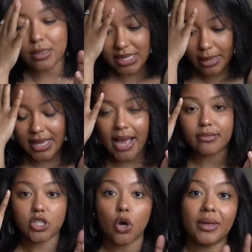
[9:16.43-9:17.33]
Sometimes I have
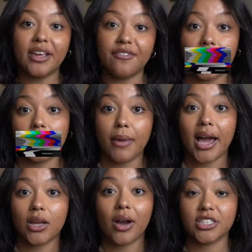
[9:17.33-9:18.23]
so many
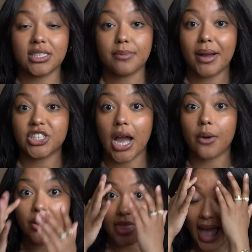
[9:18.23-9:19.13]
body washes in my
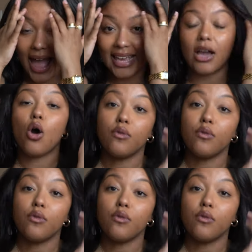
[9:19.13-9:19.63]
shower that I get